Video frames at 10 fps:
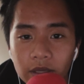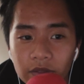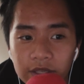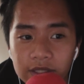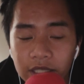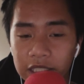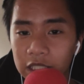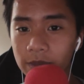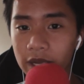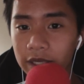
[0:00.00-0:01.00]
on things like
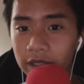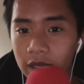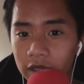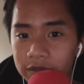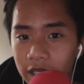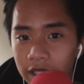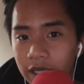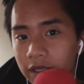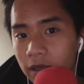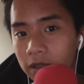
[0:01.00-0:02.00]
eBay and a lot of
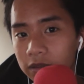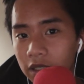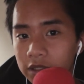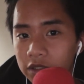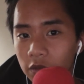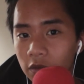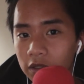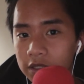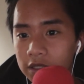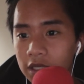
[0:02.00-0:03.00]
secondhand online
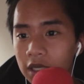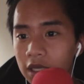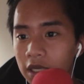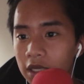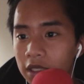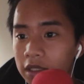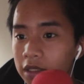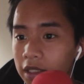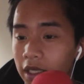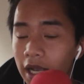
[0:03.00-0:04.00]
stores,
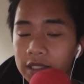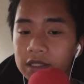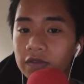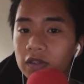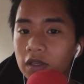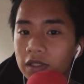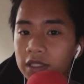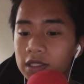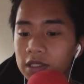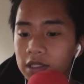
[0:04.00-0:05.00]
the x700
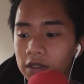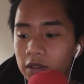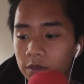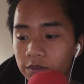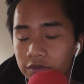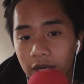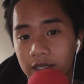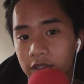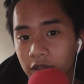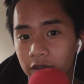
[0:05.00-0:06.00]
is still
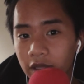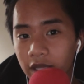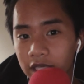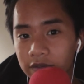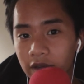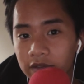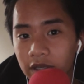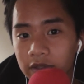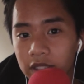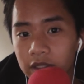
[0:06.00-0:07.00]
pricier than the
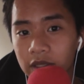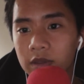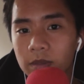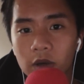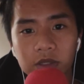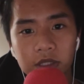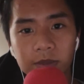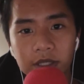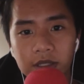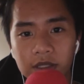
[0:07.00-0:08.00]
x570, mostly
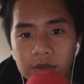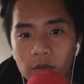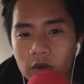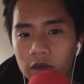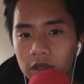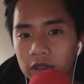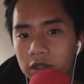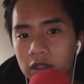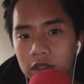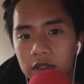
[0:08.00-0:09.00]
because it's more
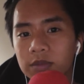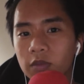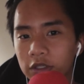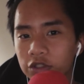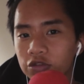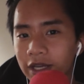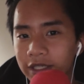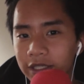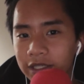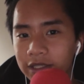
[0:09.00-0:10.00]

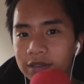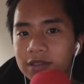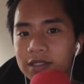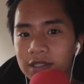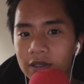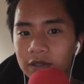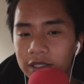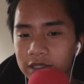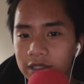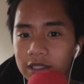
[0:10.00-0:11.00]
trendy still.
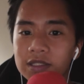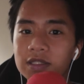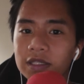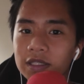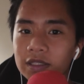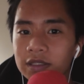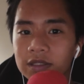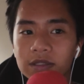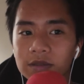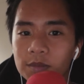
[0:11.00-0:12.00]
It's the
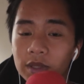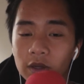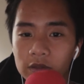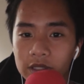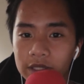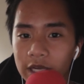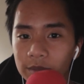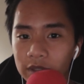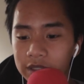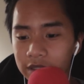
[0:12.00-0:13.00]
Minolta
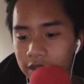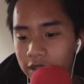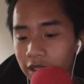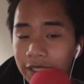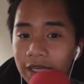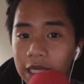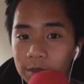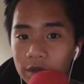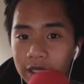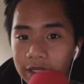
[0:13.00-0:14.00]
camera, it's the like name
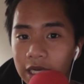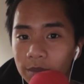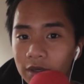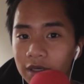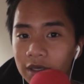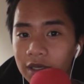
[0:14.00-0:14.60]
brand camera,